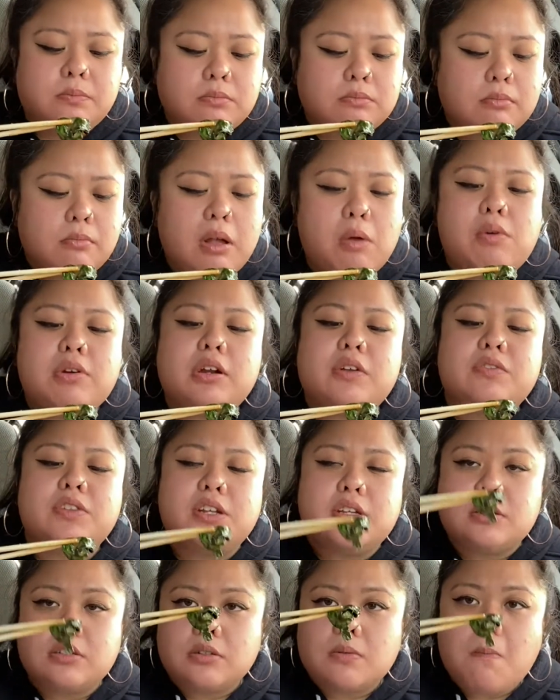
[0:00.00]
Now, I wonder if
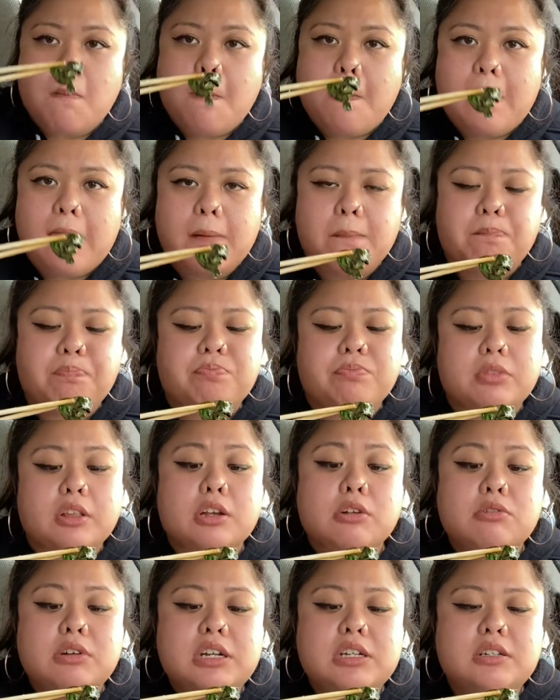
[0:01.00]
these
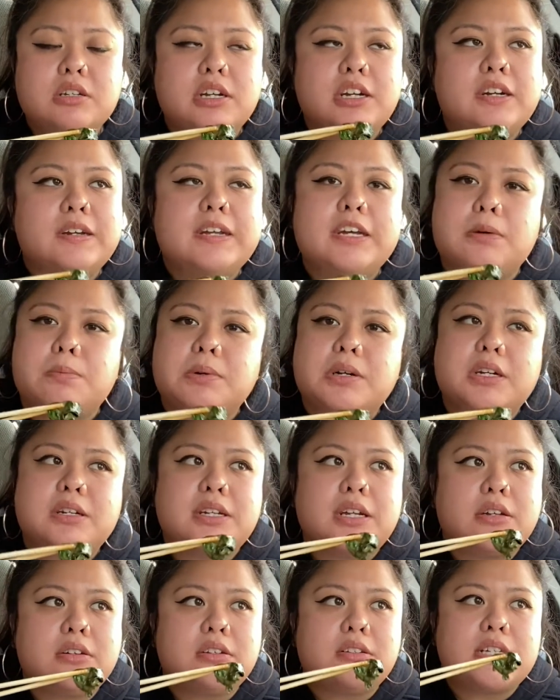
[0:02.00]
greens are here to help cut
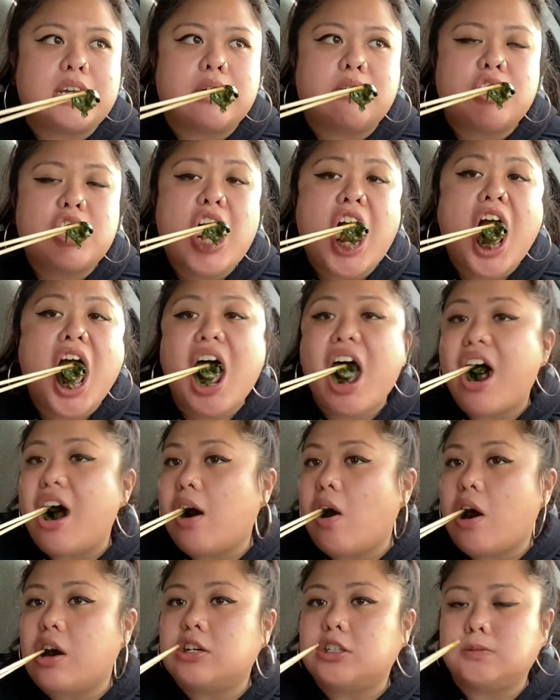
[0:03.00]
down the sour. Uh,
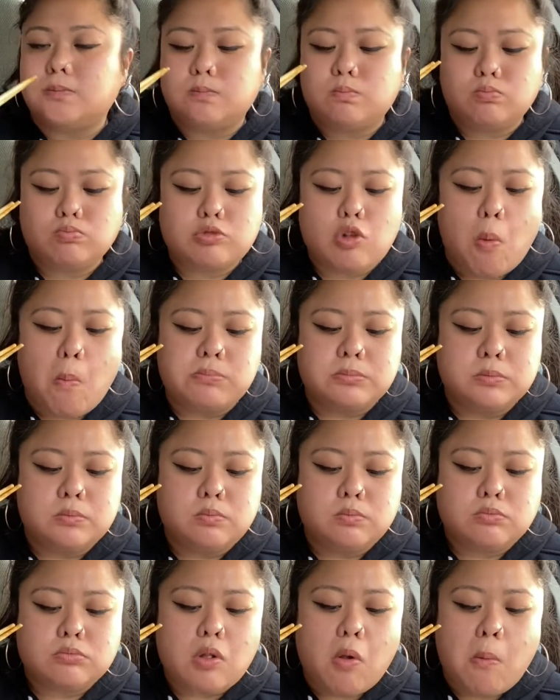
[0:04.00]
uh-huh. mm
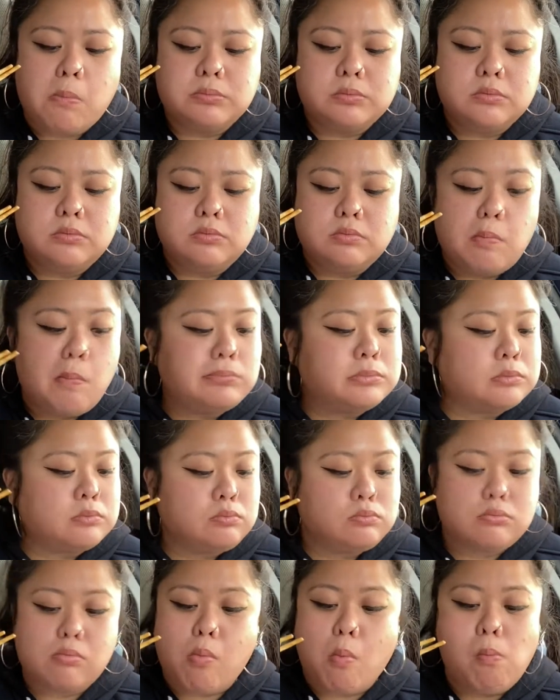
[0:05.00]
-mm.
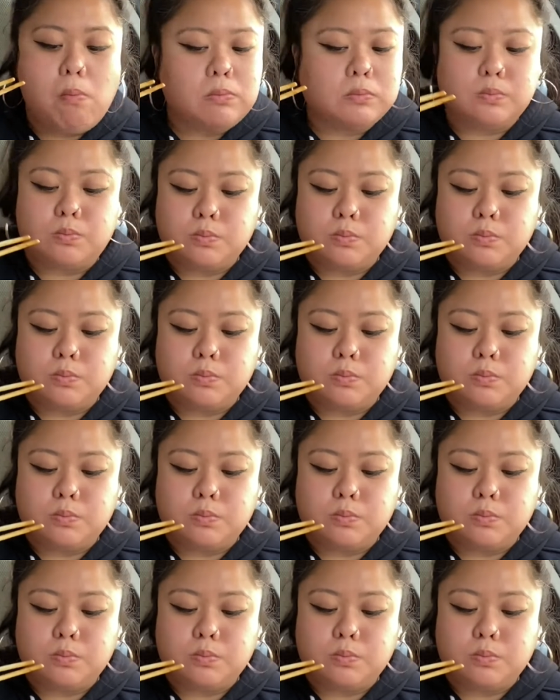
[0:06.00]
mm.